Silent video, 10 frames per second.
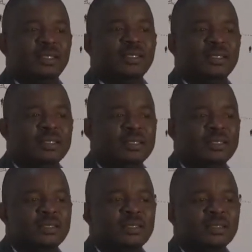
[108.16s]
And
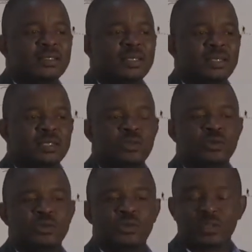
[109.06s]
this relates
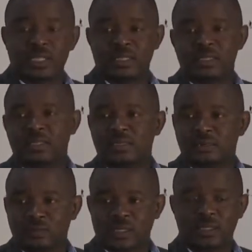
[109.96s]
to two countries
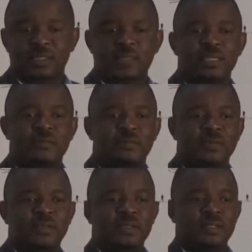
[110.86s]
in particular,
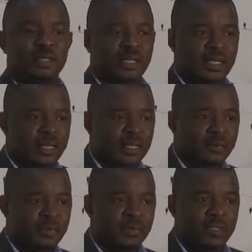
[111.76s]

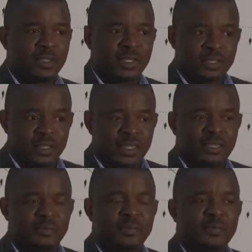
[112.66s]
Ghana and
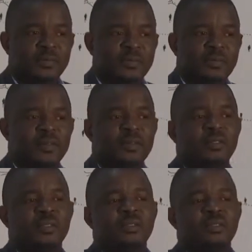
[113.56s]
Nigeria.
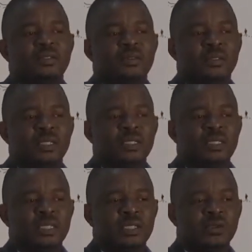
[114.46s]
When
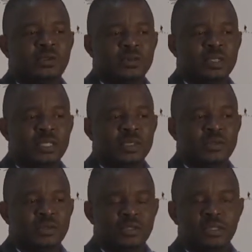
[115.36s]

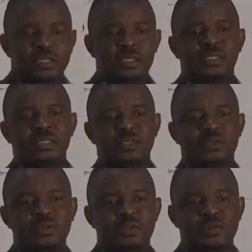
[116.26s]
Nkrumah took the decision
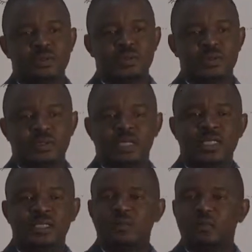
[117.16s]
to
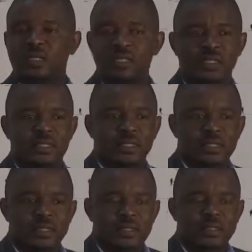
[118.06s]
cut diplomatic
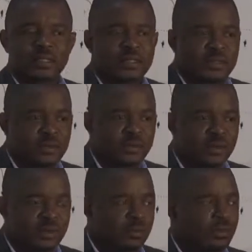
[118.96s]
relations with
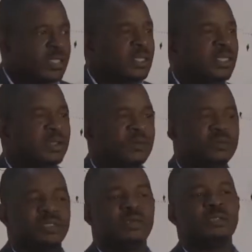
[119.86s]
Britain
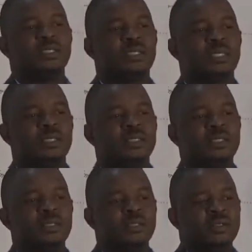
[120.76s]
over UDI,
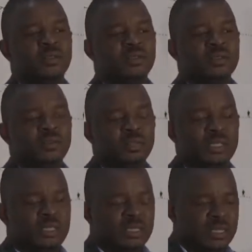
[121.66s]

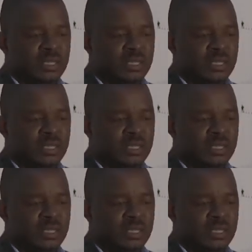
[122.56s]
when